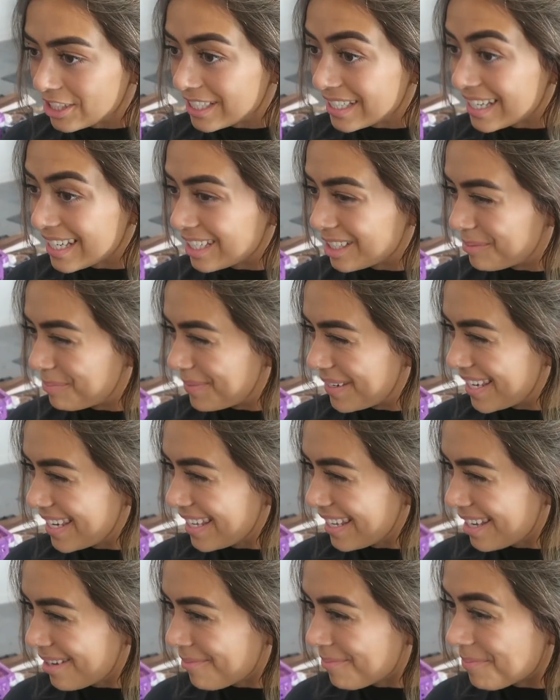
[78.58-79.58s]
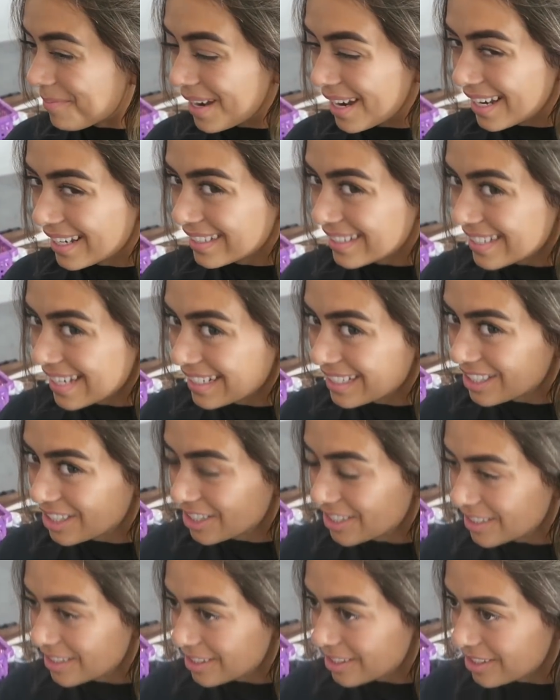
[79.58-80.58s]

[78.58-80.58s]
She is putting in my extension.